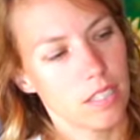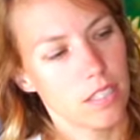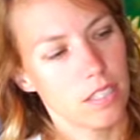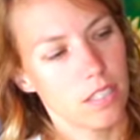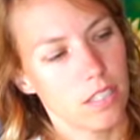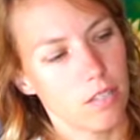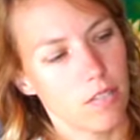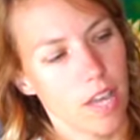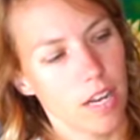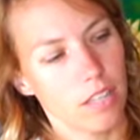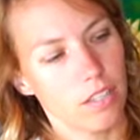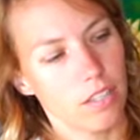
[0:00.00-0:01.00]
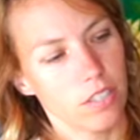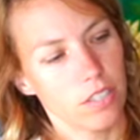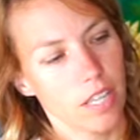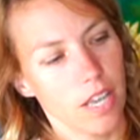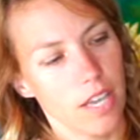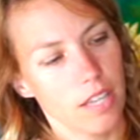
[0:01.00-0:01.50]
so that it looks
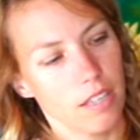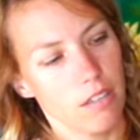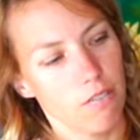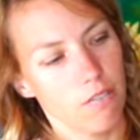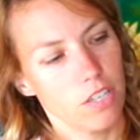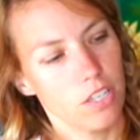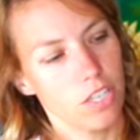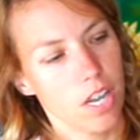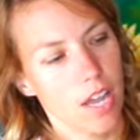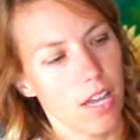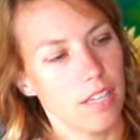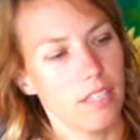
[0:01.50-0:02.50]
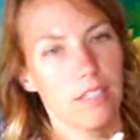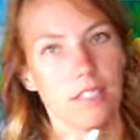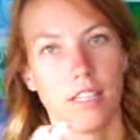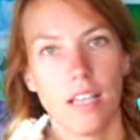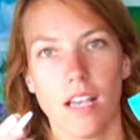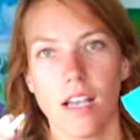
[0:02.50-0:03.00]
like the fish has
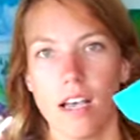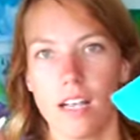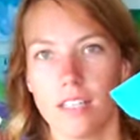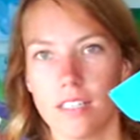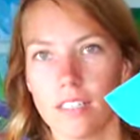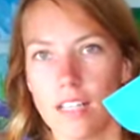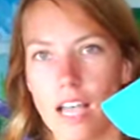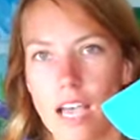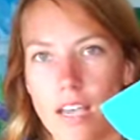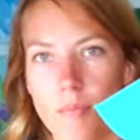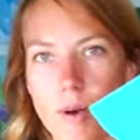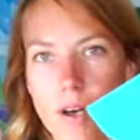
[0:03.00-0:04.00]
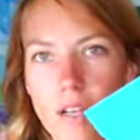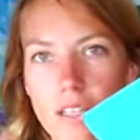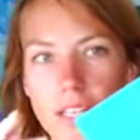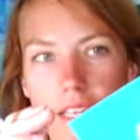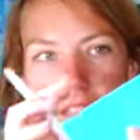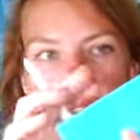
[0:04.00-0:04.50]
a little eyeball
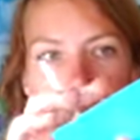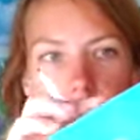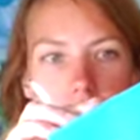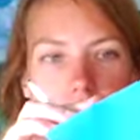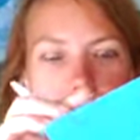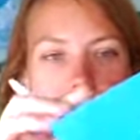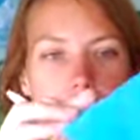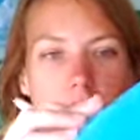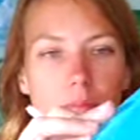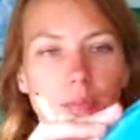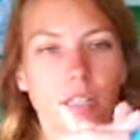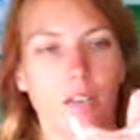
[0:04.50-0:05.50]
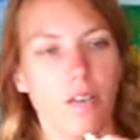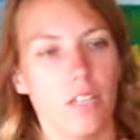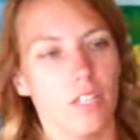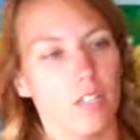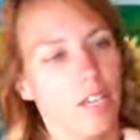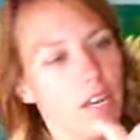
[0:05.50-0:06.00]
like that. Go ahead
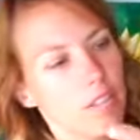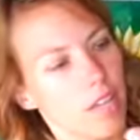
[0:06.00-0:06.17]
and do that on the